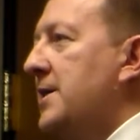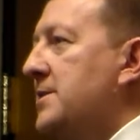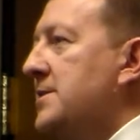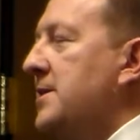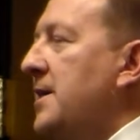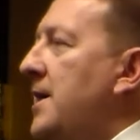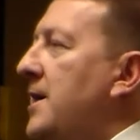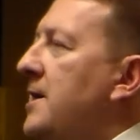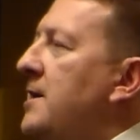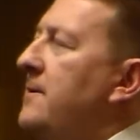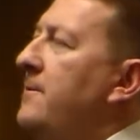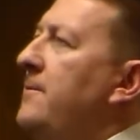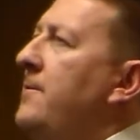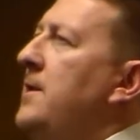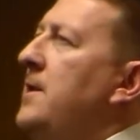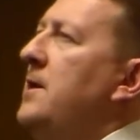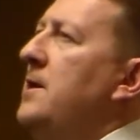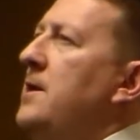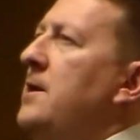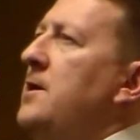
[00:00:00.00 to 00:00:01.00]
I say,
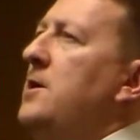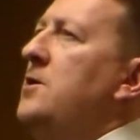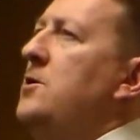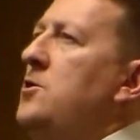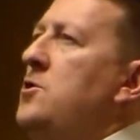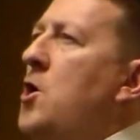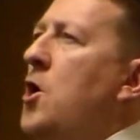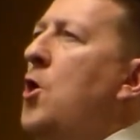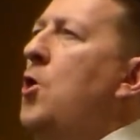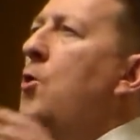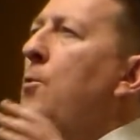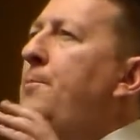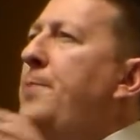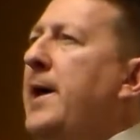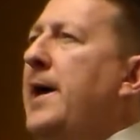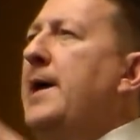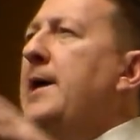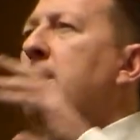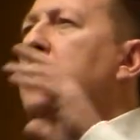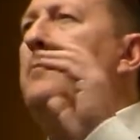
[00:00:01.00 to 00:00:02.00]
no
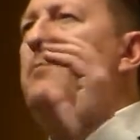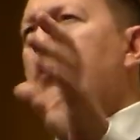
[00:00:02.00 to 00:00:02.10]
pay